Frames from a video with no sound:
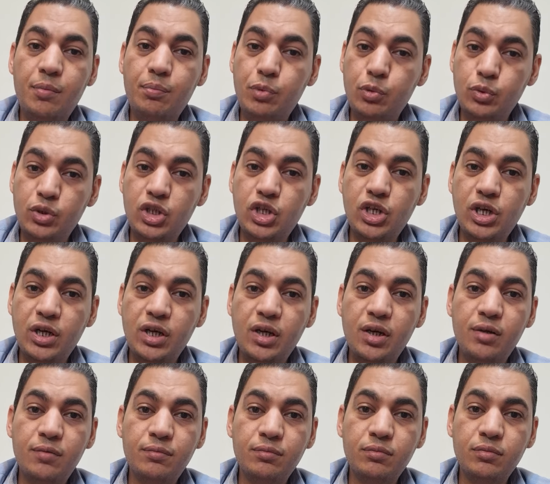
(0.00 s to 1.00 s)
Bleu de
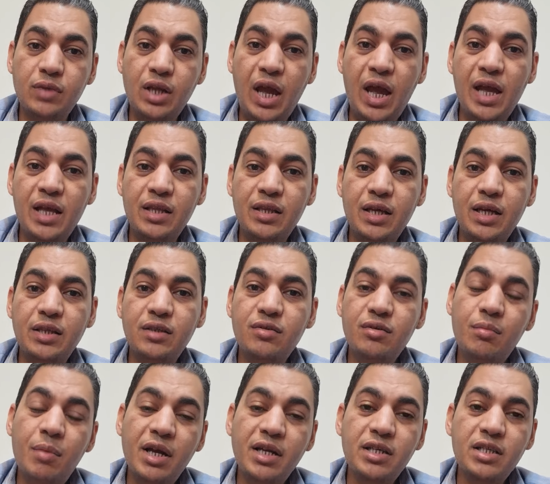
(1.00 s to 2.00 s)
Chanel and it
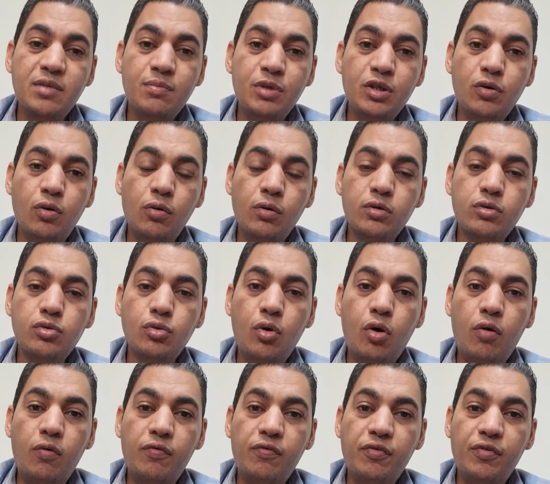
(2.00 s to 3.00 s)
reminds me also
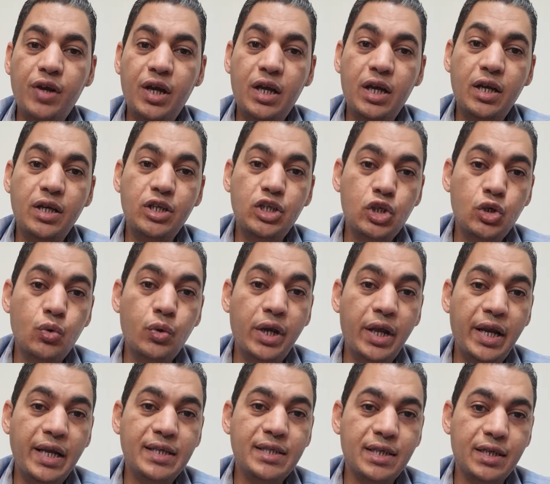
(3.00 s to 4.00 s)
of uh, Dior
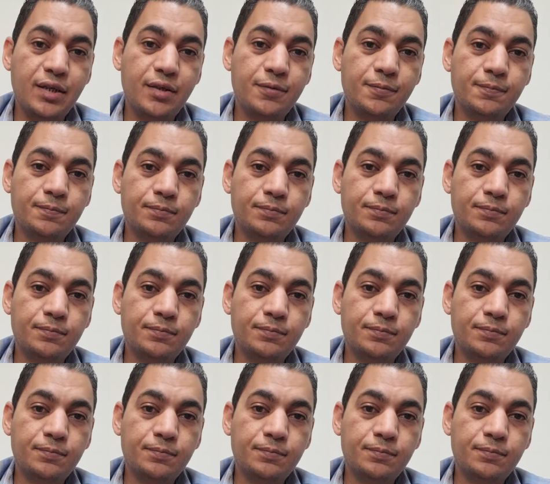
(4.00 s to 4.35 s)
Elixir